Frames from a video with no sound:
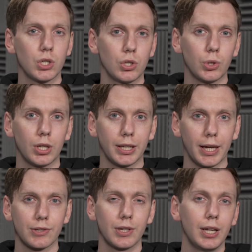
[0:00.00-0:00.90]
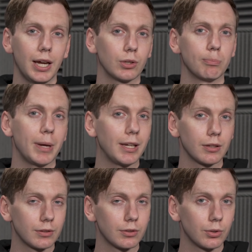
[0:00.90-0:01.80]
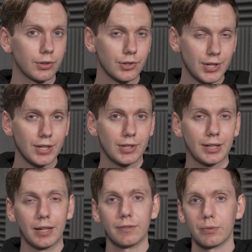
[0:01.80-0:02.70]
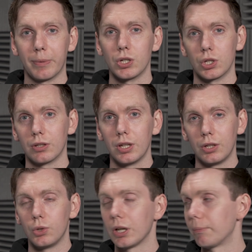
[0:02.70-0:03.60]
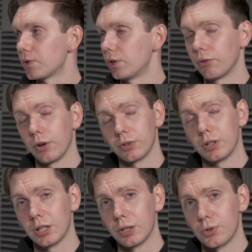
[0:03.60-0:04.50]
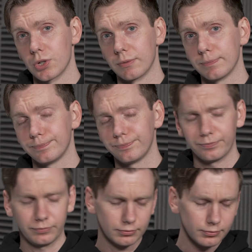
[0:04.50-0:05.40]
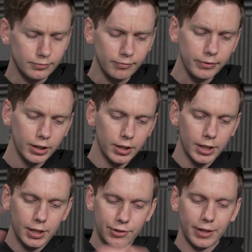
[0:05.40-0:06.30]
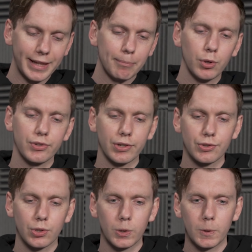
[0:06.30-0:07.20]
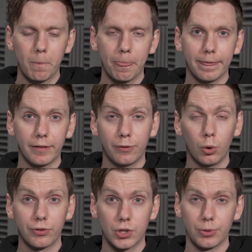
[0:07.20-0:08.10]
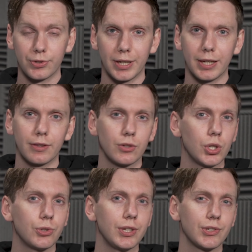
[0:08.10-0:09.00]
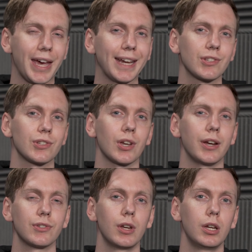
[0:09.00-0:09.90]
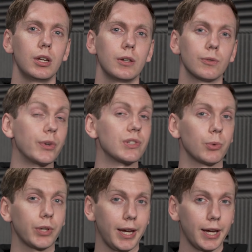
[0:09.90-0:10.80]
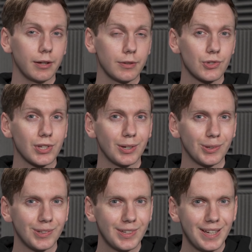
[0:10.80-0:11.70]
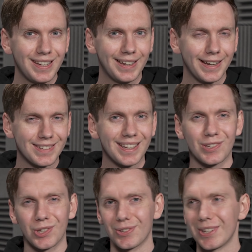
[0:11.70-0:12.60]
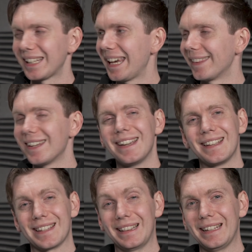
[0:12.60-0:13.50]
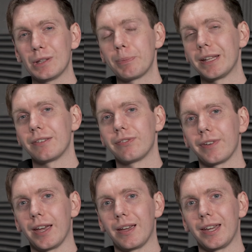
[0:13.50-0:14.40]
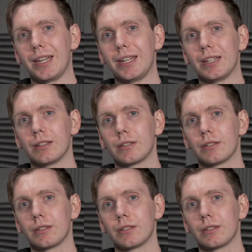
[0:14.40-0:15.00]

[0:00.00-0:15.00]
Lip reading: you can get. And on assessing that information, you come to your own conclusion. So then that moves us to the 4th duty, the duty to exercise reasonable care, skill and diligence. And again, it's a little bit of a